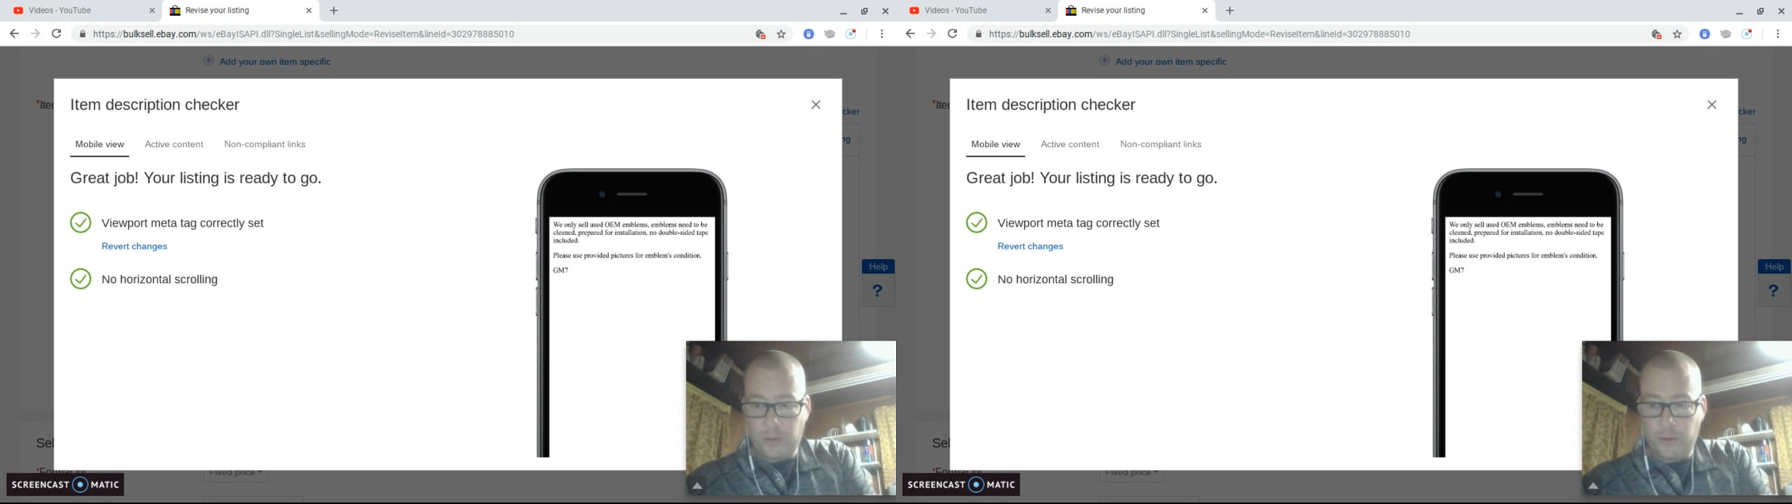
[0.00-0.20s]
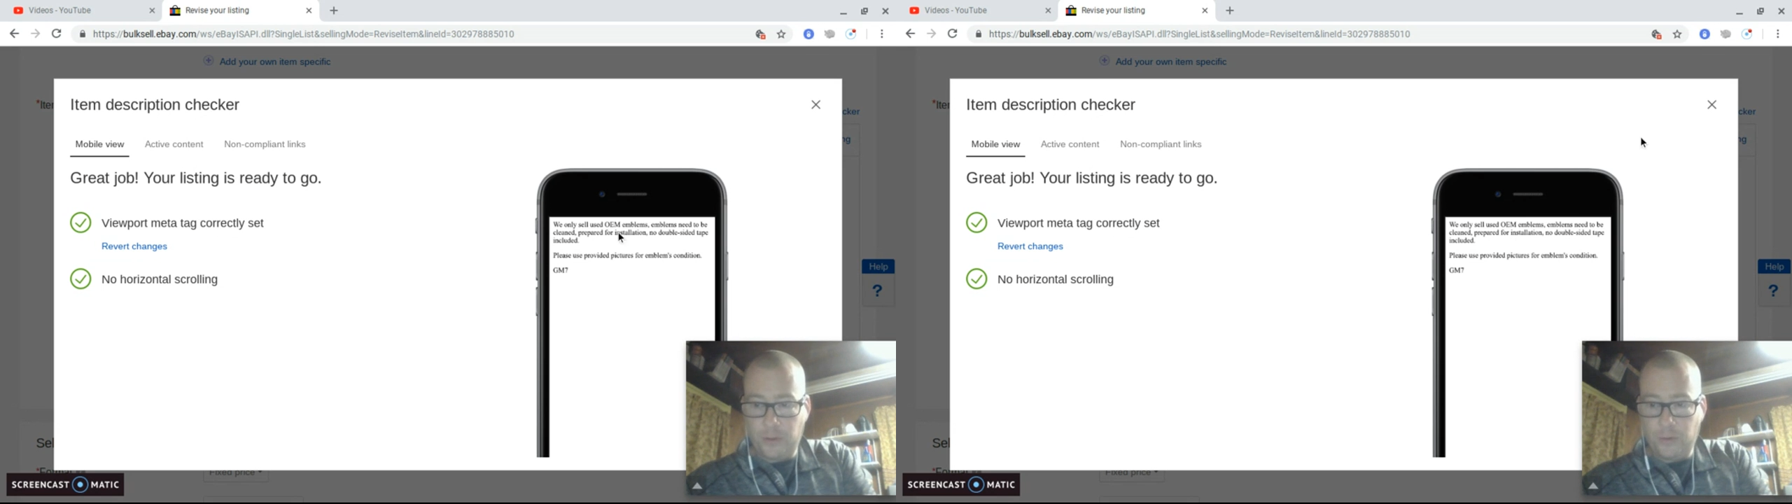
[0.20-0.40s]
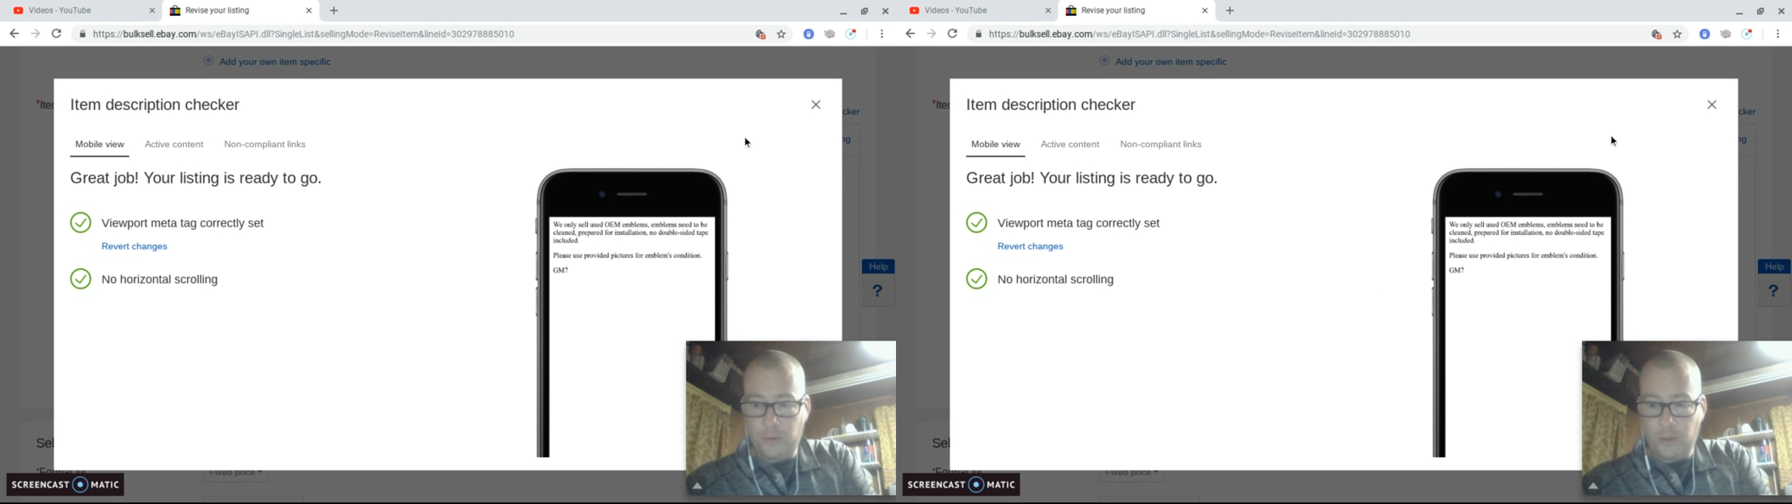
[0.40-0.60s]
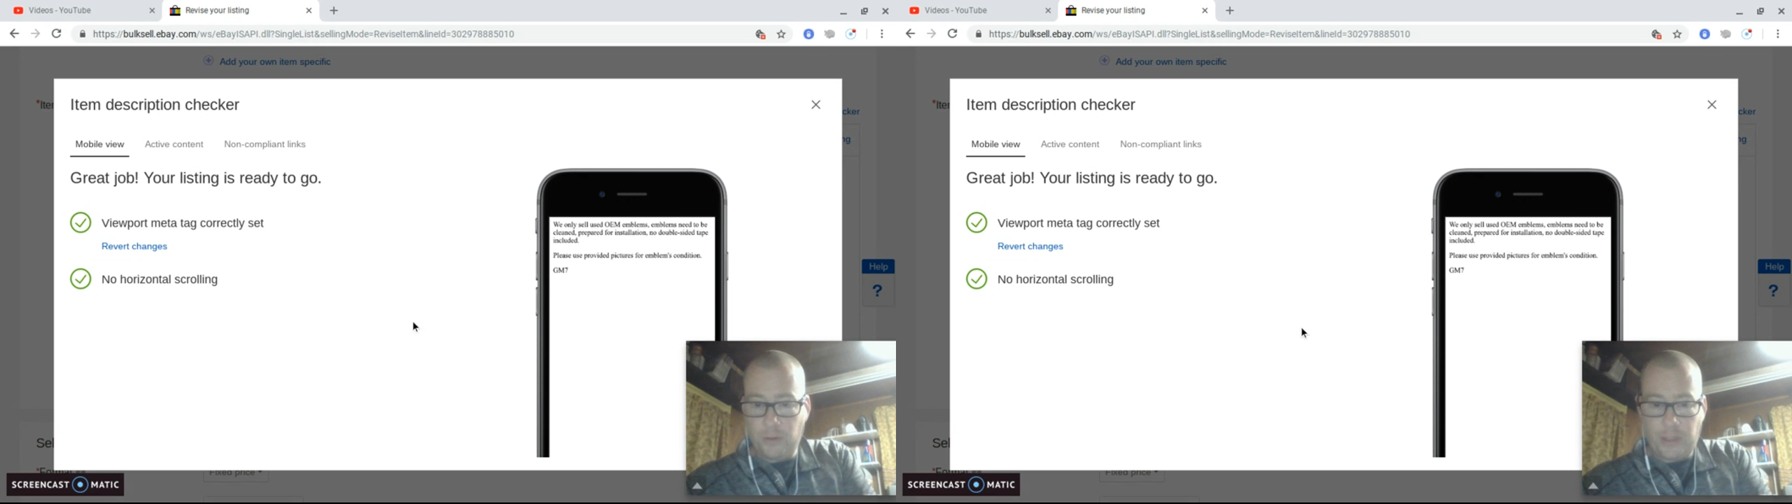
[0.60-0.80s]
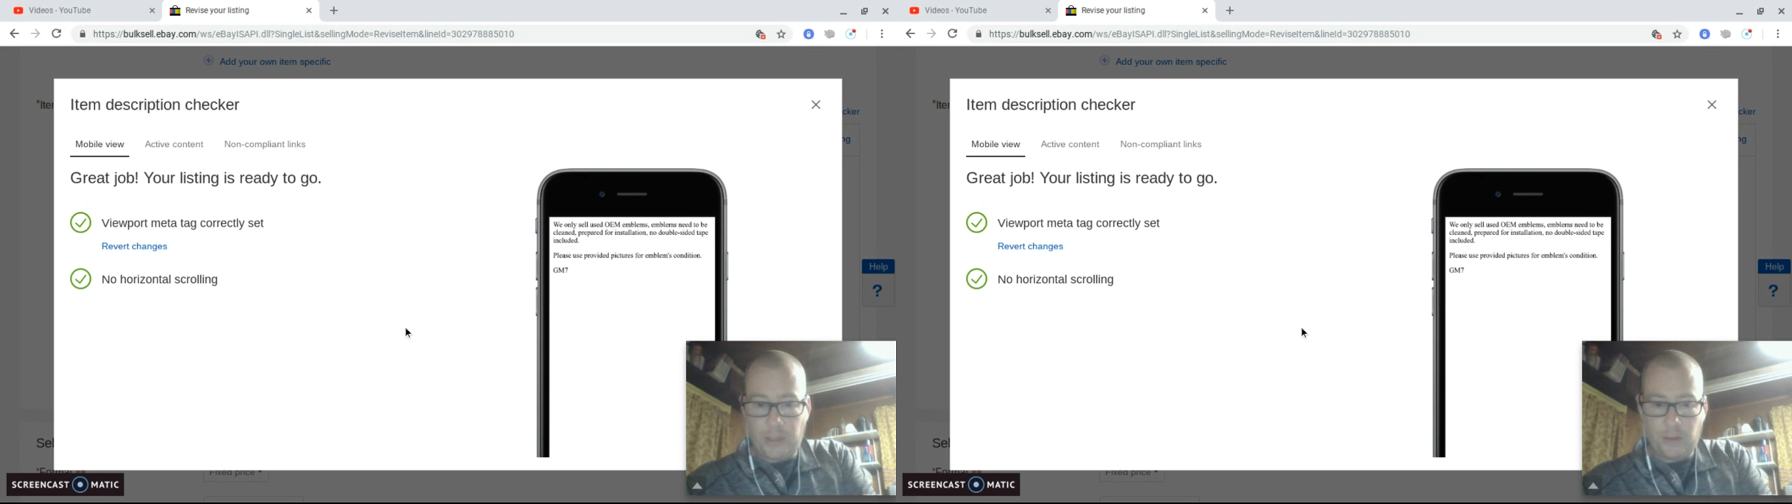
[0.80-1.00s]
to go
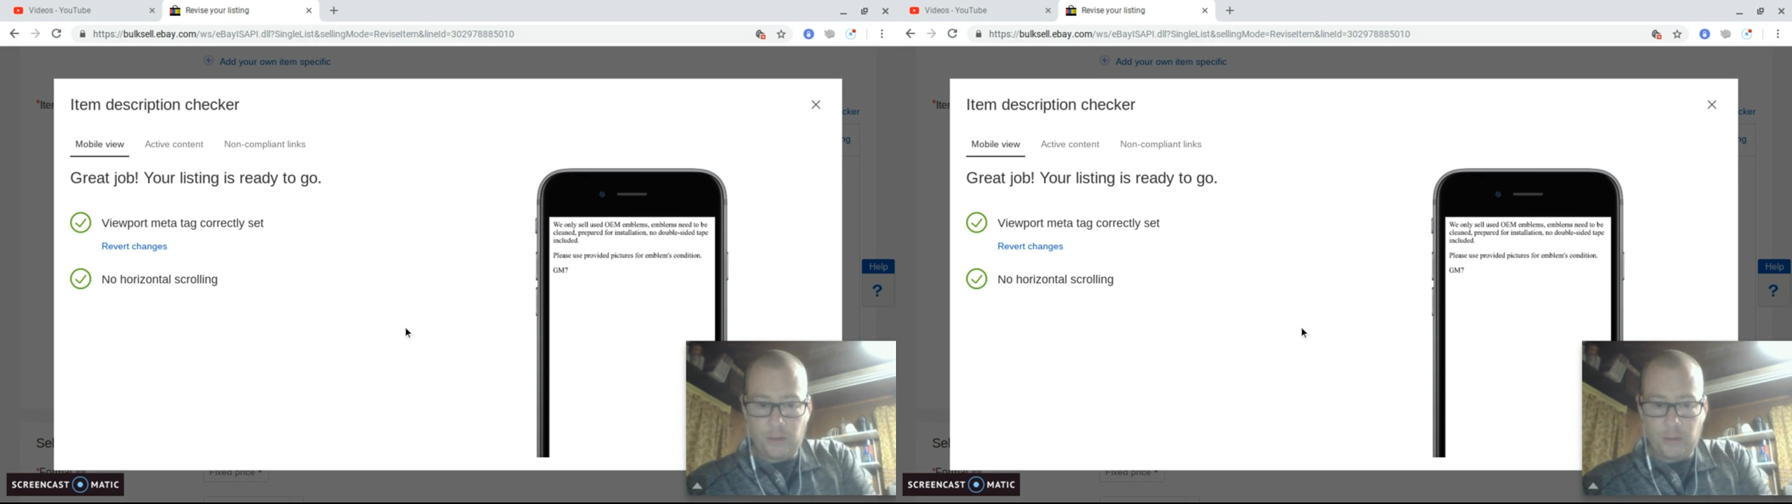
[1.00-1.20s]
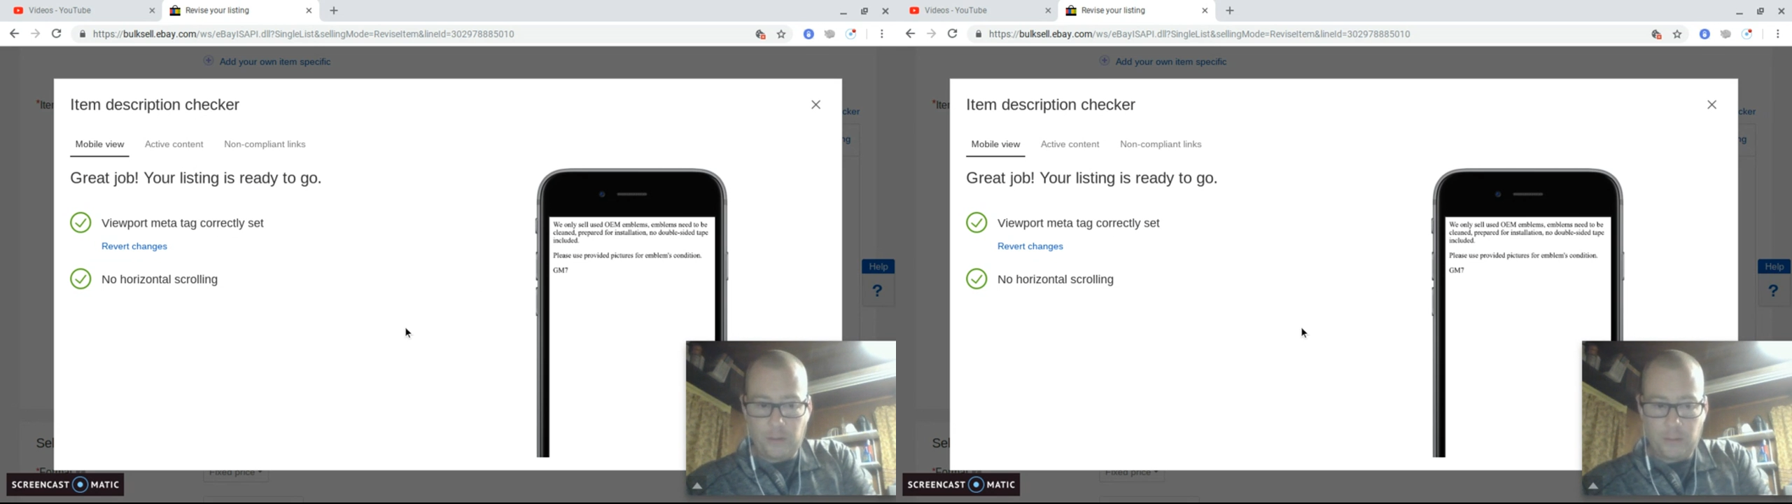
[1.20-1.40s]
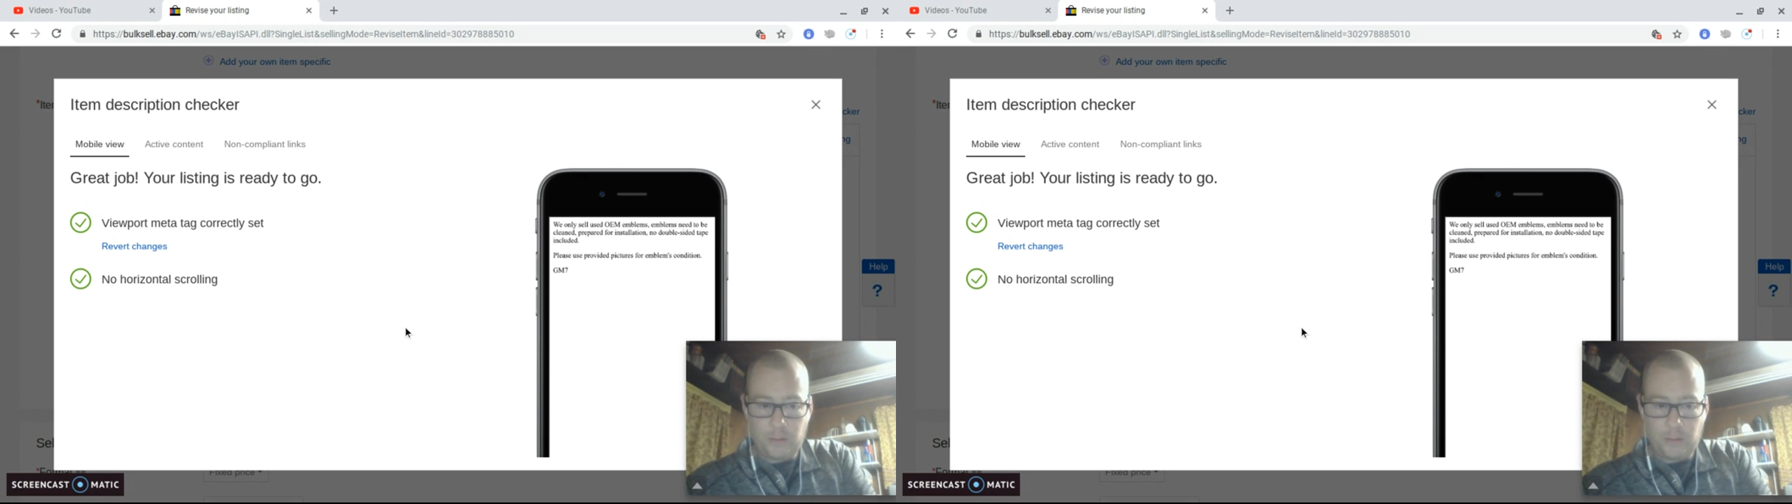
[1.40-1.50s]
down.